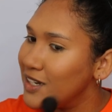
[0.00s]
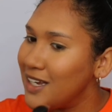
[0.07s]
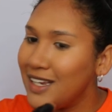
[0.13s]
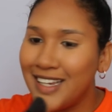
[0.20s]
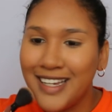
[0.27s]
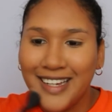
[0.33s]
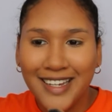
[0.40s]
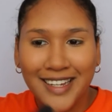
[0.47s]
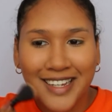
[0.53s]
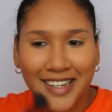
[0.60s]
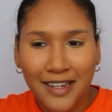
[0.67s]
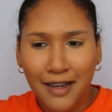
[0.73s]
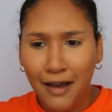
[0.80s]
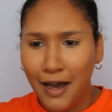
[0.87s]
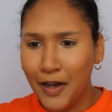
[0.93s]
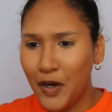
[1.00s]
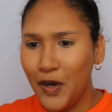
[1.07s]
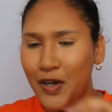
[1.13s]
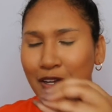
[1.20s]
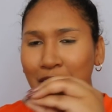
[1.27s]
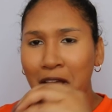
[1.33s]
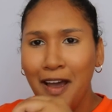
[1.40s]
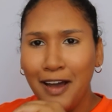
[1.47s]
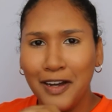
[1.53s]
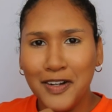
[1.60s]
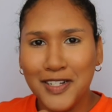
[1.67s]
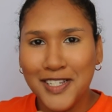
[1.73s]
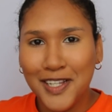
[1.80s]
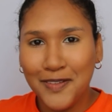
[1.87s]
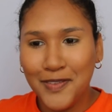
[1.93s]
Like, I
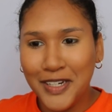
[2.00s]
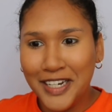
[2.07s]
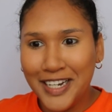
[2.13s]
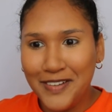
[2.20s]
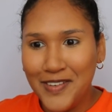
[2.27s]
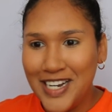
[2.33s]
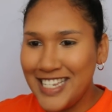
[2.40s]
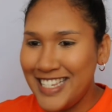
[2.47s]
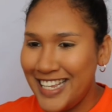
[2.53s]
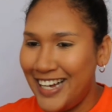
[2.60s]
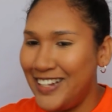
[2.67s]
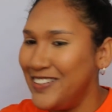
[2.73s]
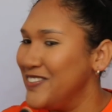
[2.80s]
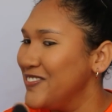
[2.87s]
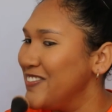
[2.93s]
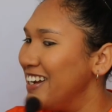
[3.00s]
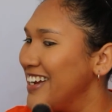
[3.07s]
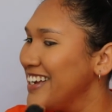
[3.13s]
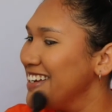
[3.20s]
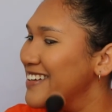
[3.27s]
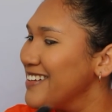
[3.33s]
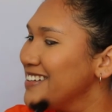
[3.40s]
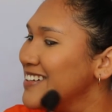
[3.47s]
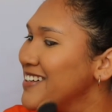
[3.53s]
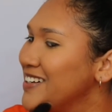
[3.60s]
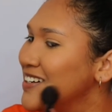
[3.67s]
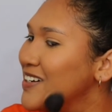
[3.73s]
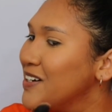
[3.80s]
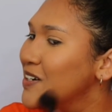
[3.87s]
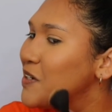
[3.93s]
can't stop looking at myself. Like,
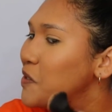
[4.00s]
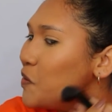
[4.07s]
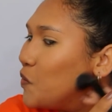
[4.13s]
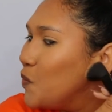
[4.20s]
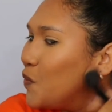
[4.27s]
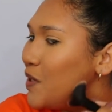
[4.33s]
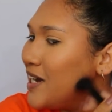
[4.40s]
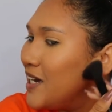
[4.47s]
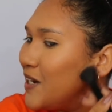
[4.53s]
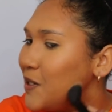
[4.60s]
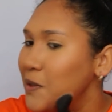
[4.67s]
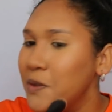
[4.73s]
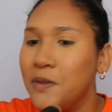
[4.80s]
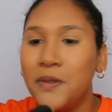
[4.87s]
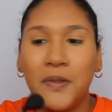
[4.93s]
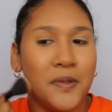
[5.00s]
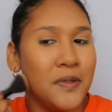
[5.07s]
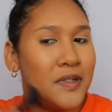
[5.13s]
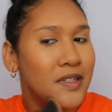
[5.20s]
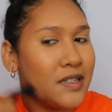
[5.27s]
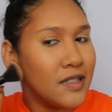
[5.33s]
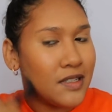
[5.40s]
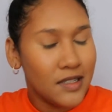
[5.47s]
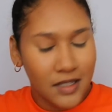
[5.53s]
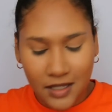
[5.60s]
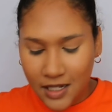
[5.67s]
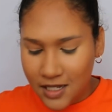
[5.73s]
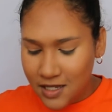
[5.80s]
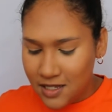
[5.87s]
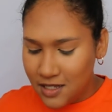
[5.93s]
wow,
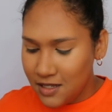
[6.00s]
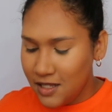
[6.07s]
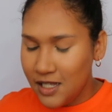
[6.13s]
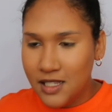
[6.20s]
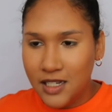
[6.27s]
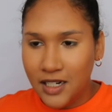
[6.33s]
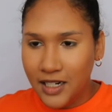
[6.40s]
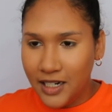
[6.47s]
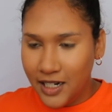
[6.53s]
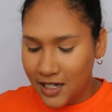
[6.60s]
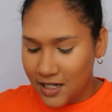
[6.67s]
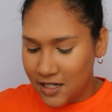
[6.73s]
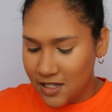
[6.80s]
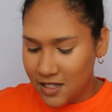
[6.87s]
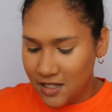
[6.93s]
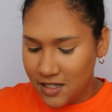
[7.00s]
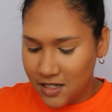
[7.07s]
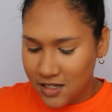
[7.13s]
that's really nice.